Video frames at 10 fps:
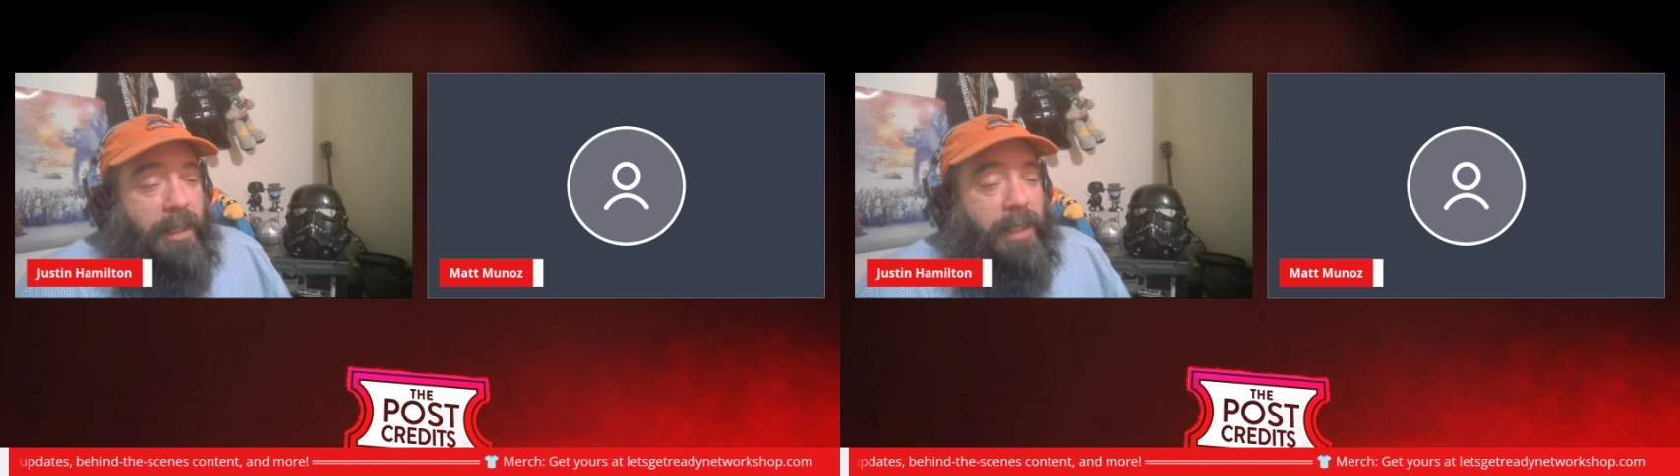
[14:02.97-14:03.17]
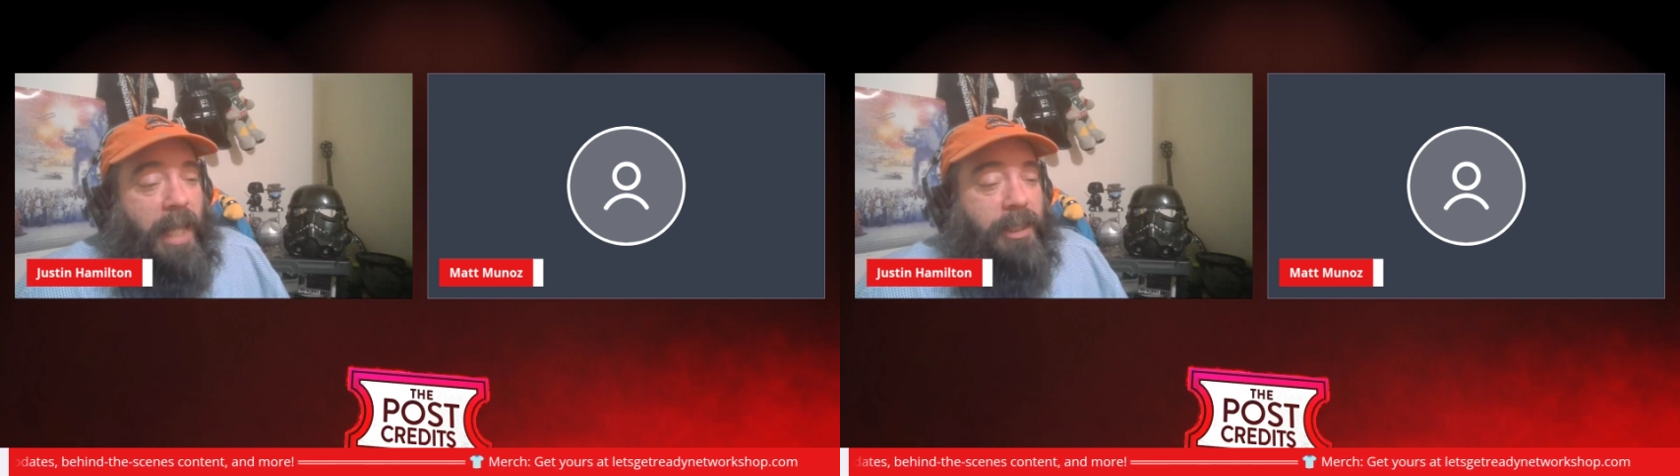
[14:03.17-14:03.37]

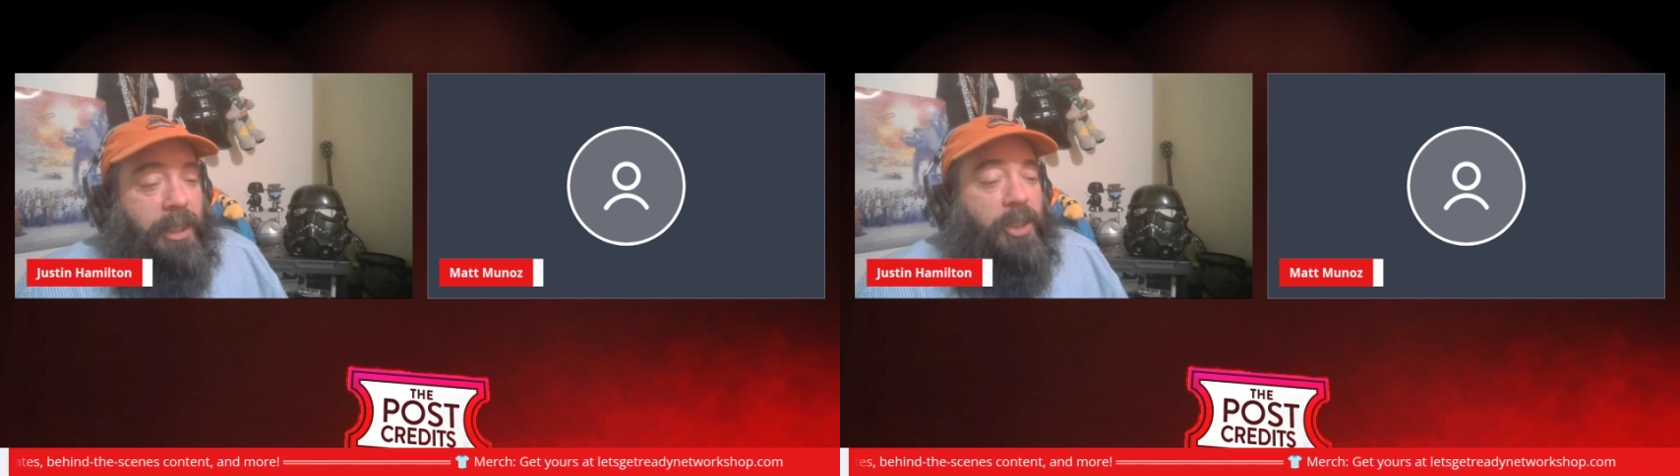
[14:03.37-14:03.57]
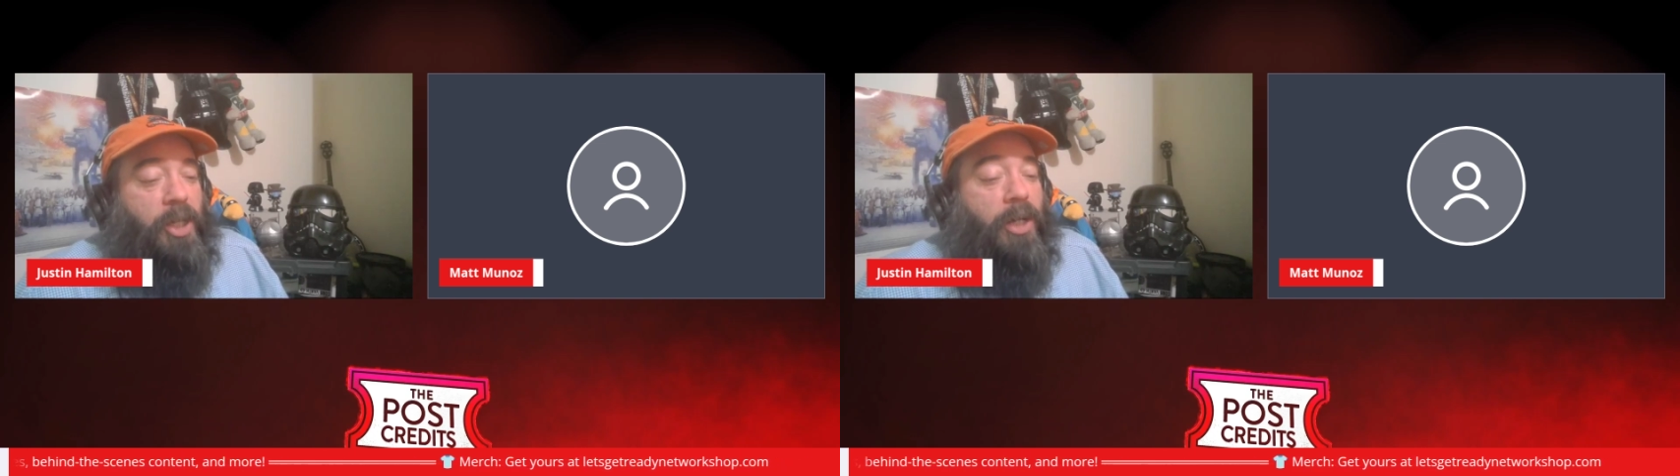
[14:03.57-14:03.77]
is like
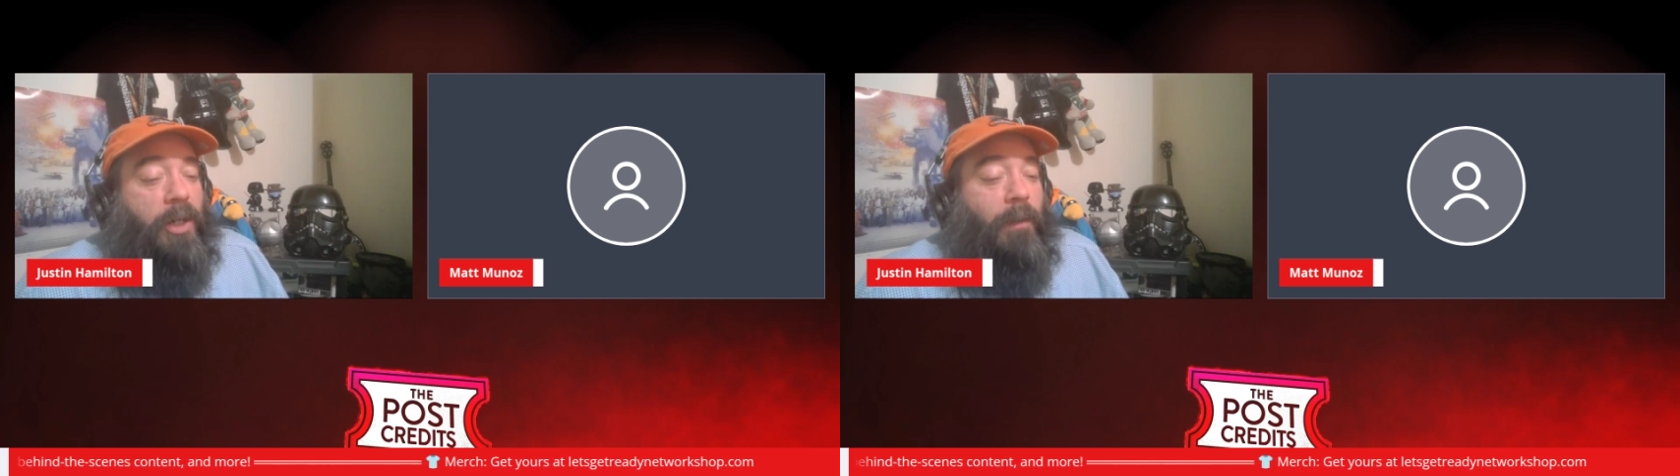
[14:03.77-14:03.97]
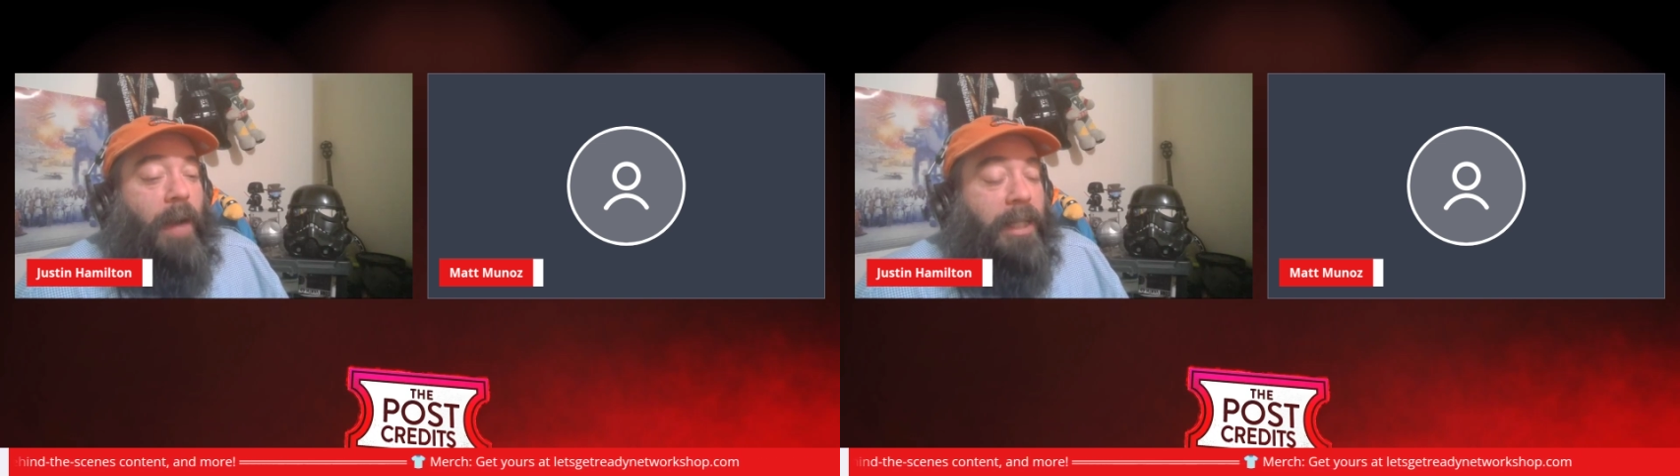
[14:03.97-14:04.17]
she's
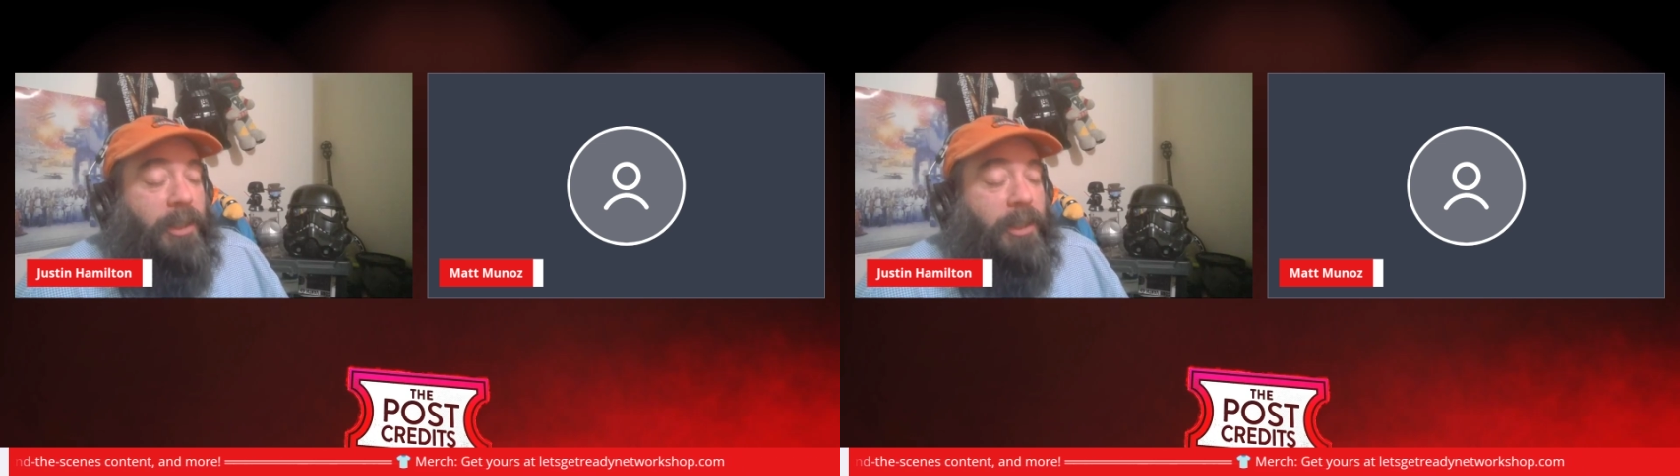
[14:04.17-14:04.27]
younger, right?